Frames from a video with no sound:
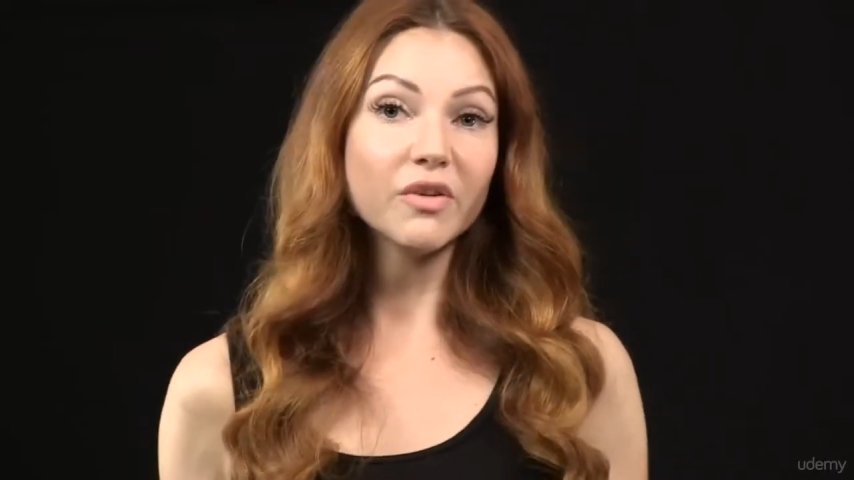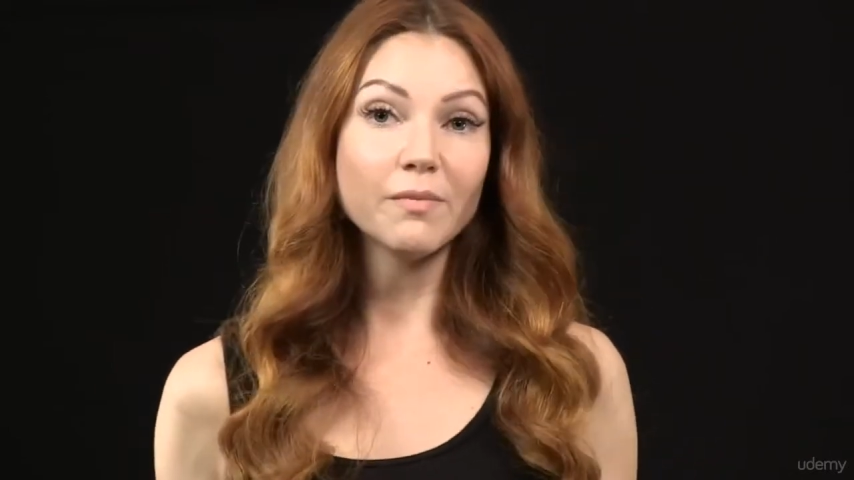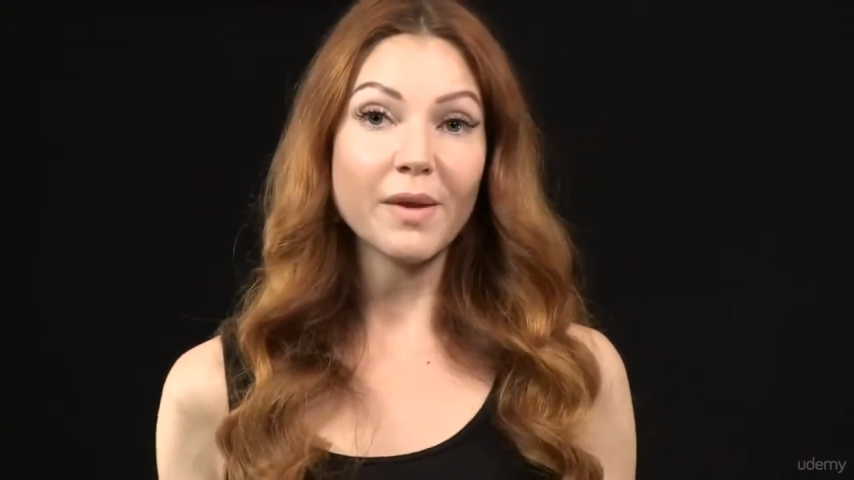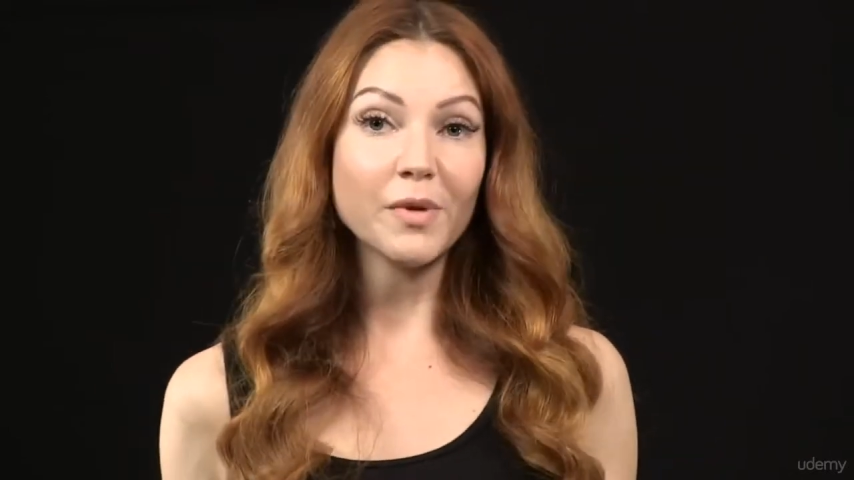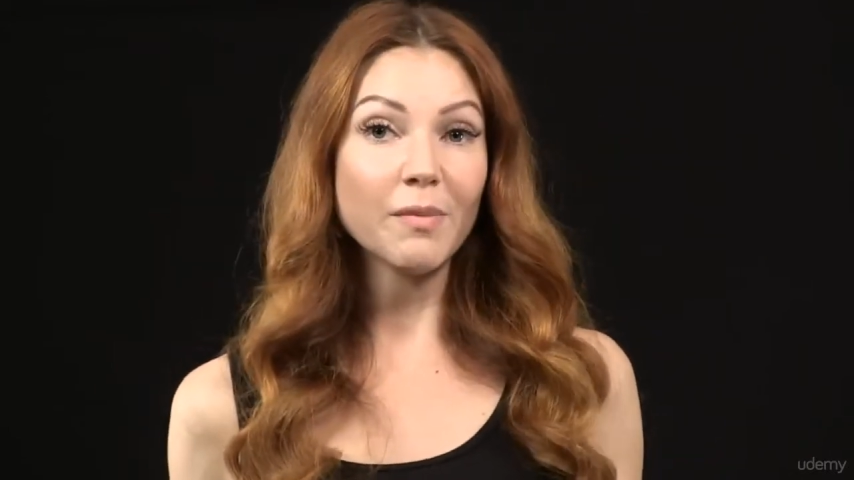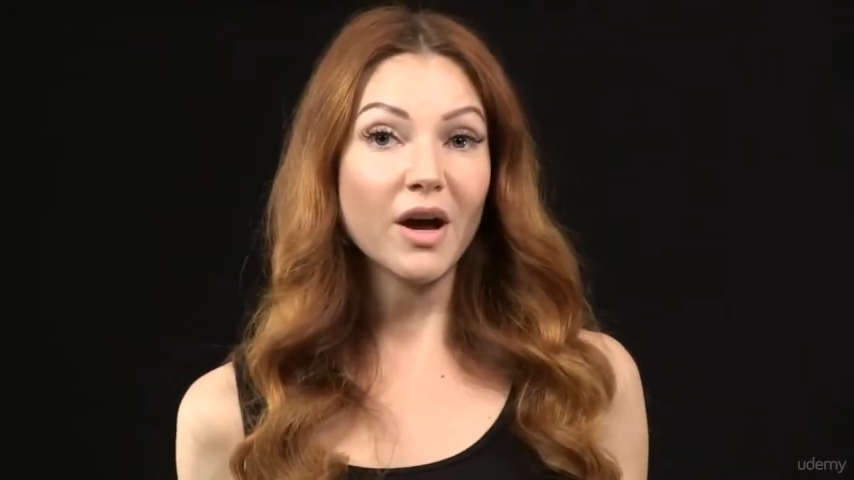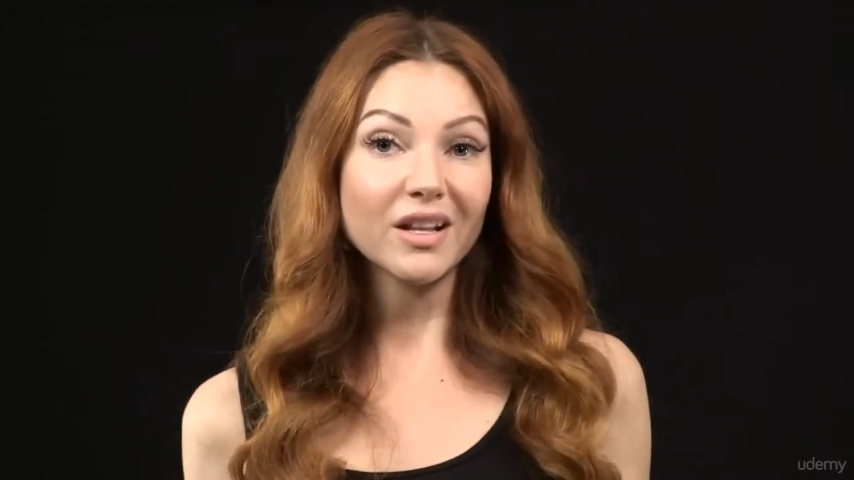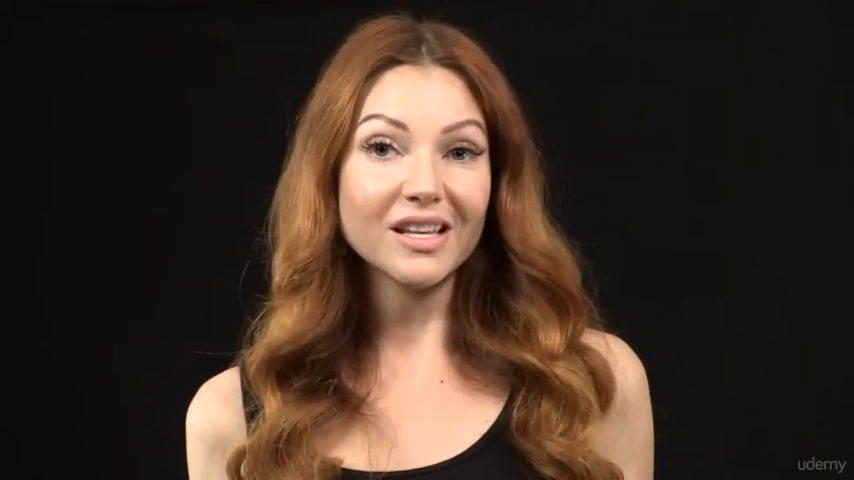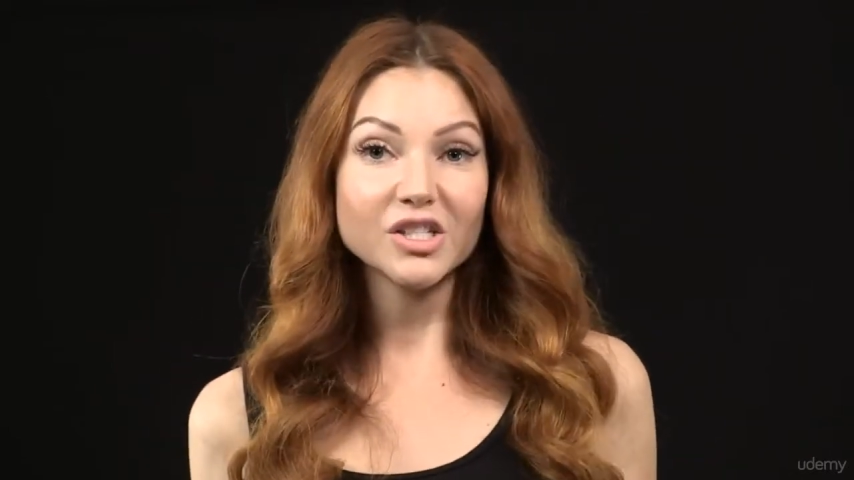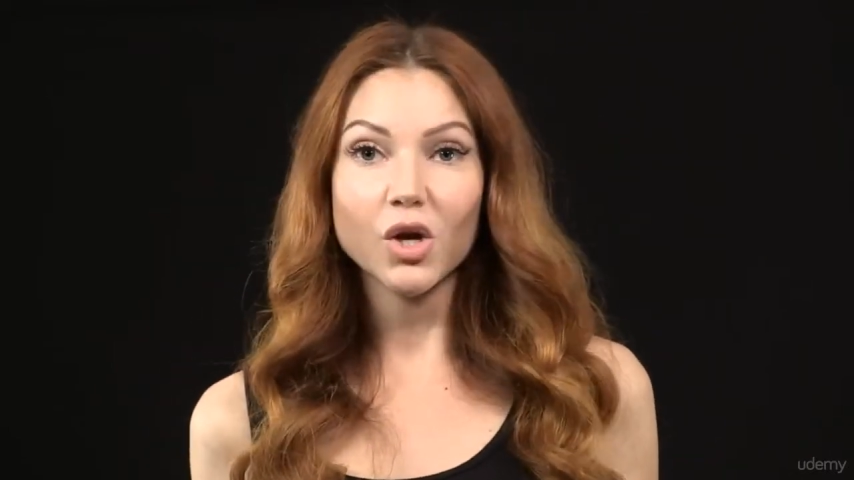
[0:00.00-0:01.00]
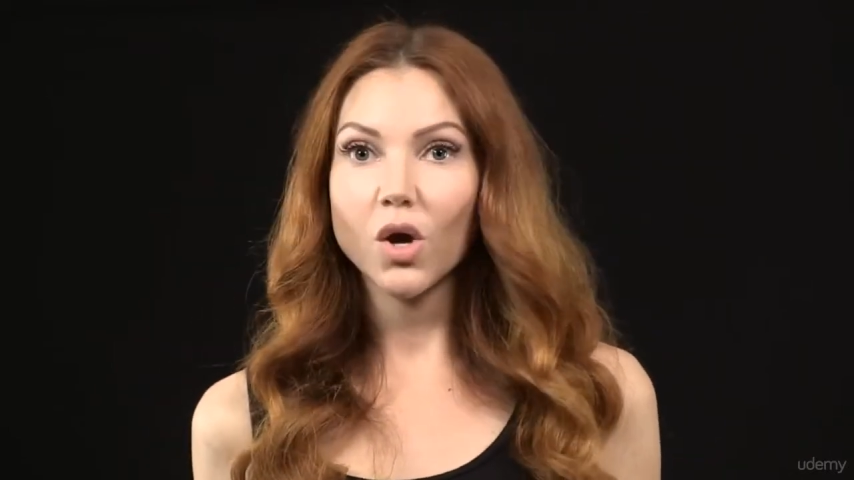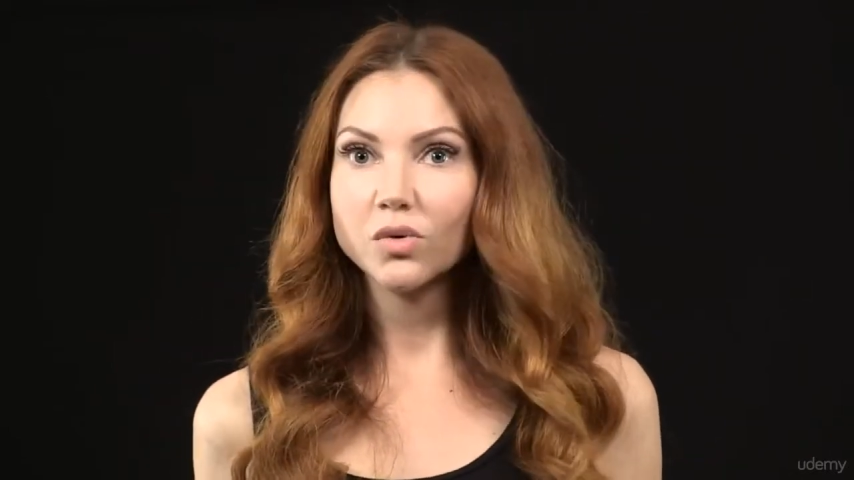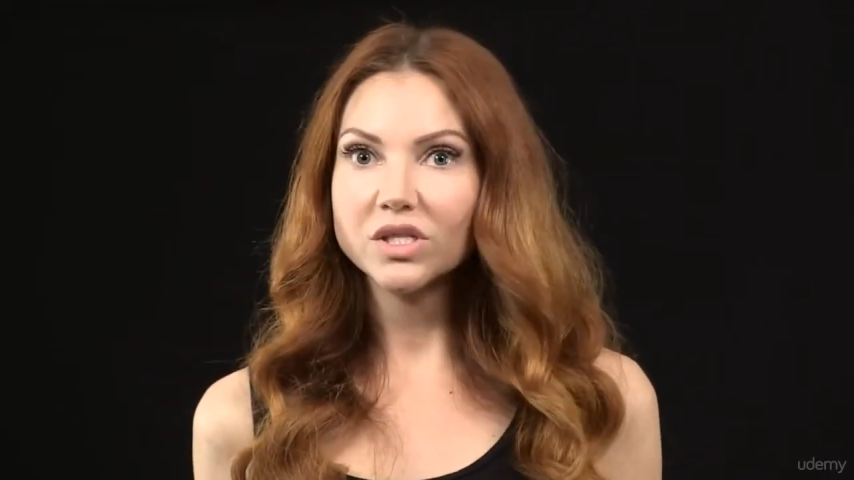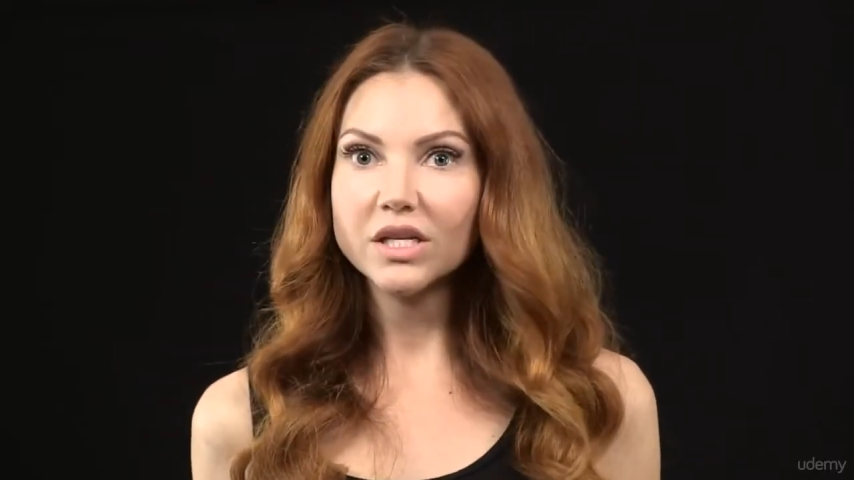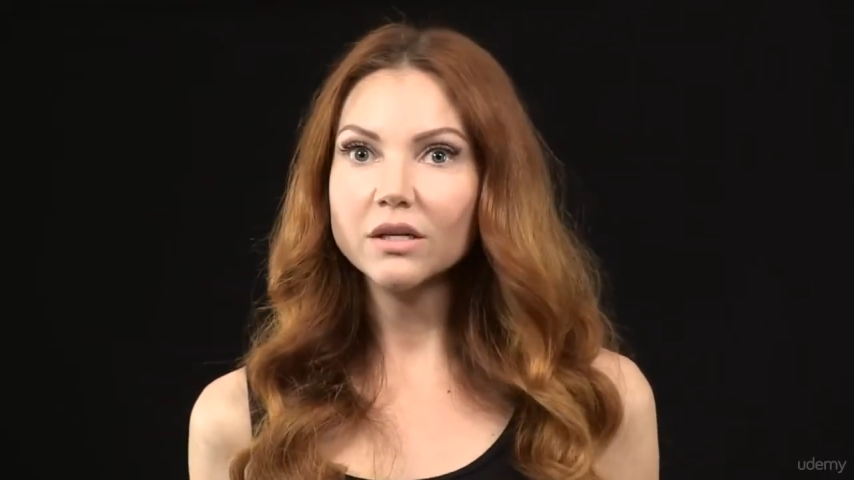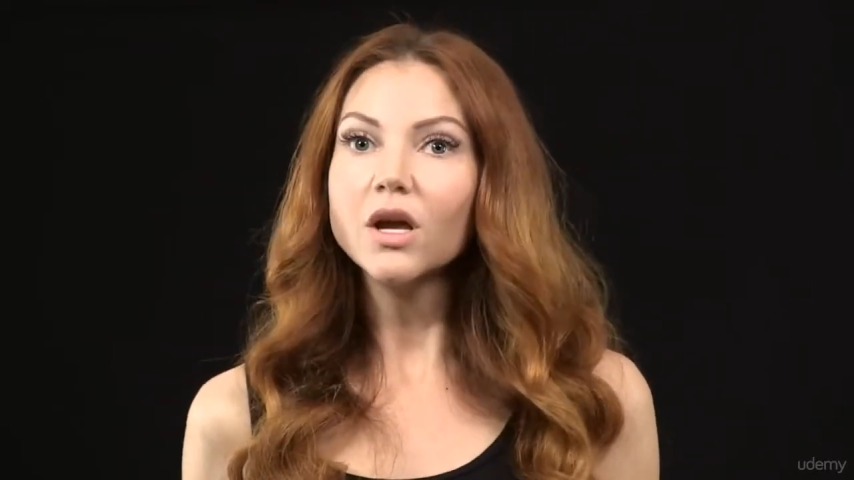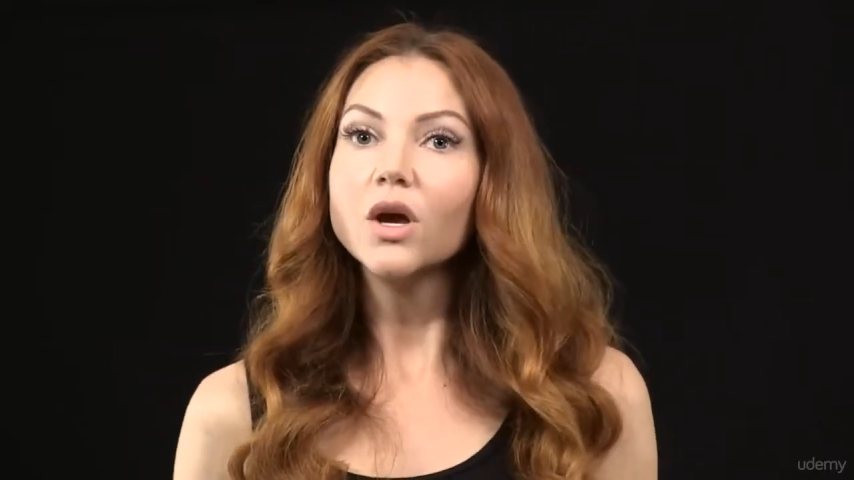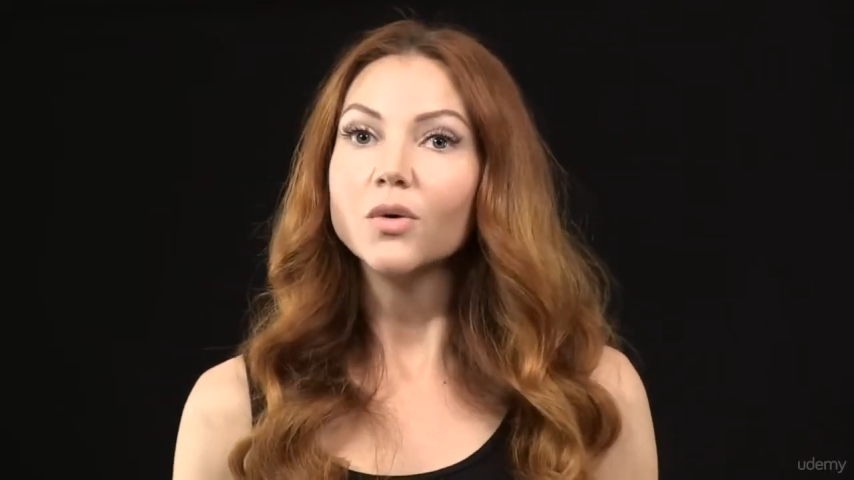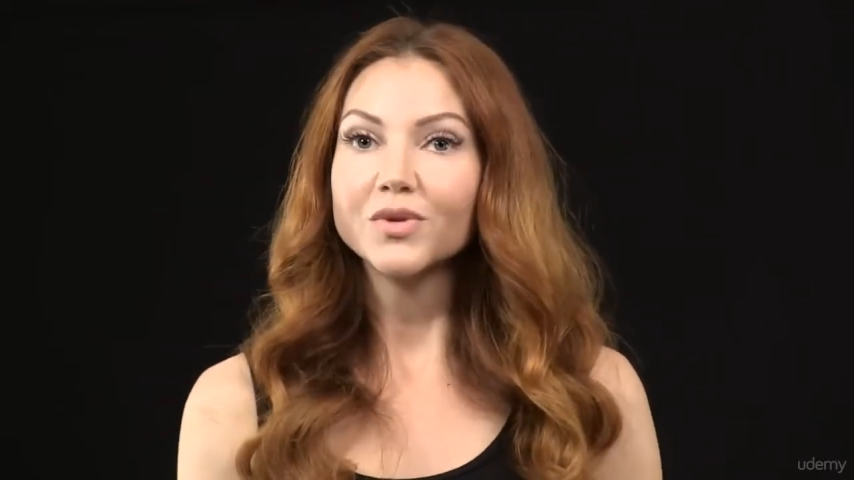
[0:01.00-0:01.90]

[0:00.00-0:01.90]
from maybe modeling to hosting,